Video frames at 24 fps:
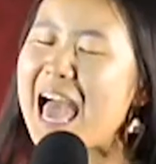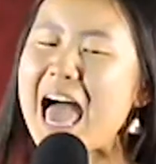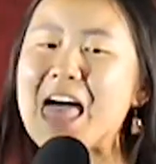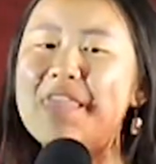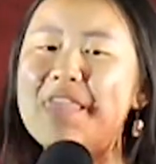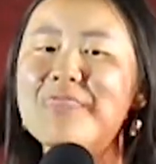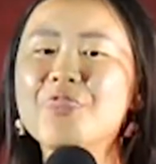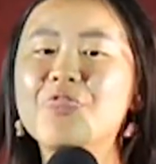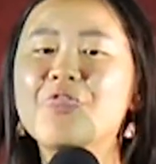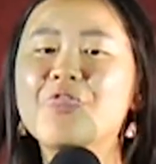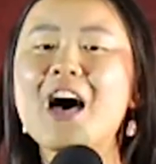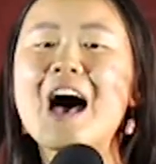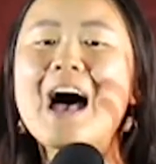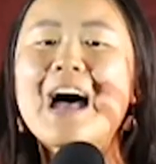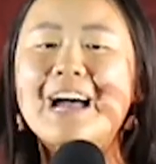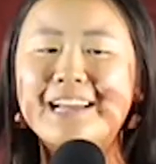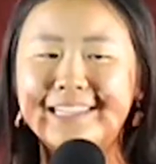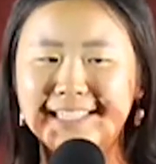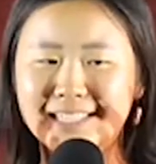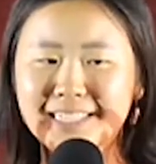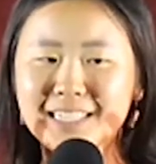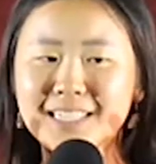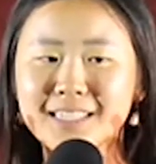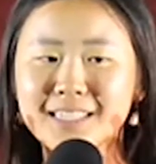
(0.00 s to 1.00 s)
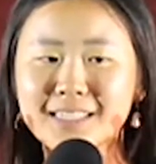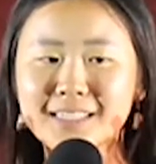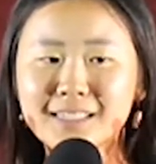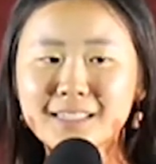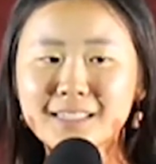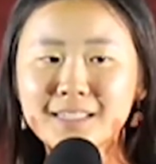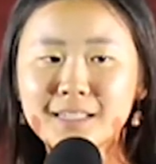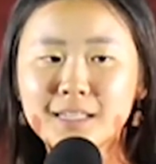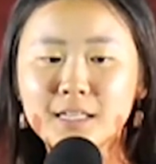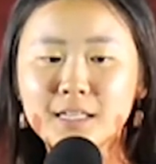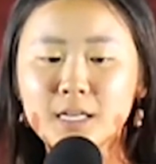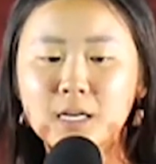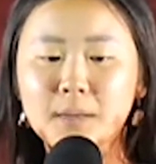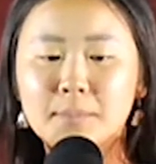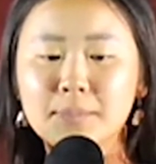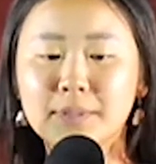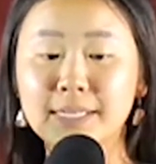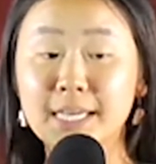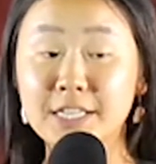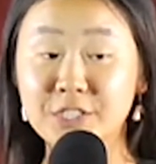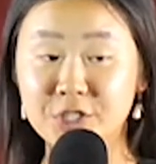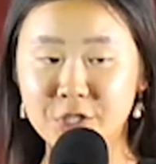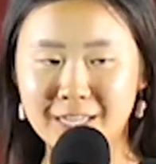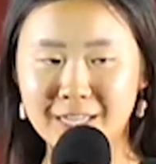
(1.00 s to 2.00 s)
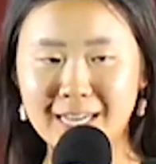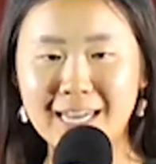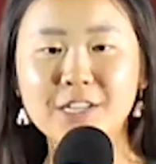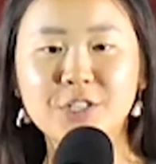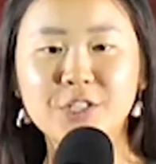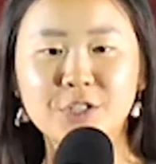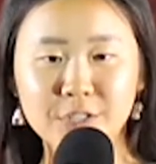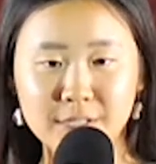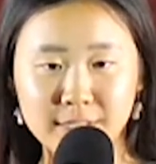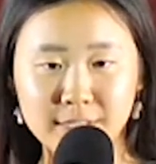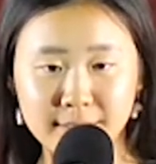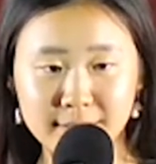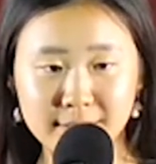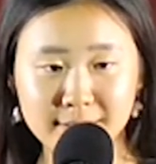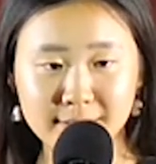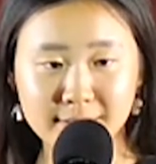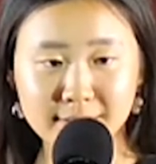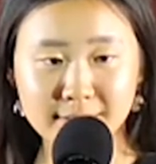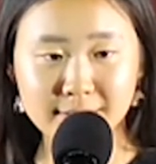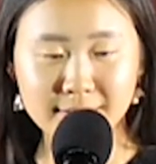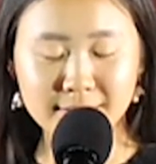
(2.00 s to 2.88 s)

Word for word: and that be education.